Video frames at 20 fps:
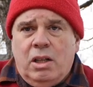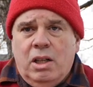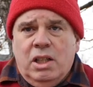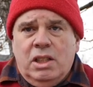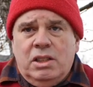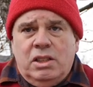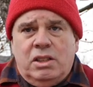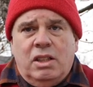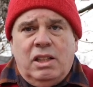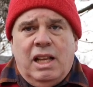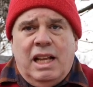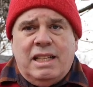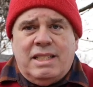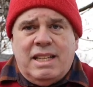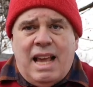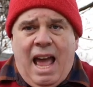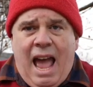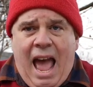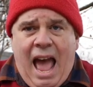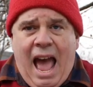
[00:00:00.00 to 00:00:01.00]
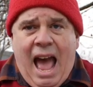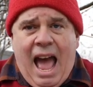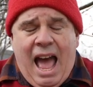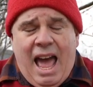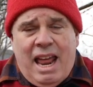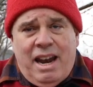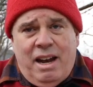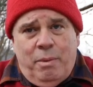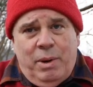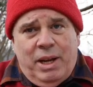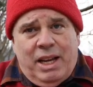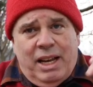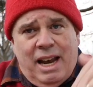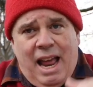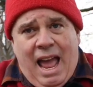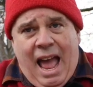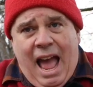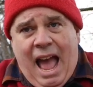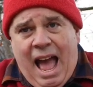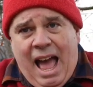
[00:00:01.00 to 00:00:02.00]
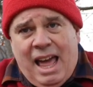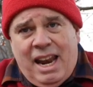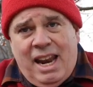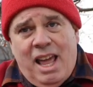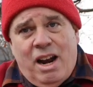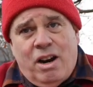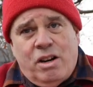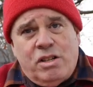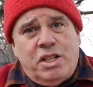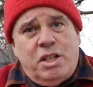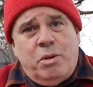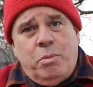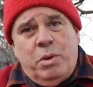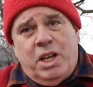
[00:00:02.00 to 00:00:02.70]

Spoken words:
So we can add energy.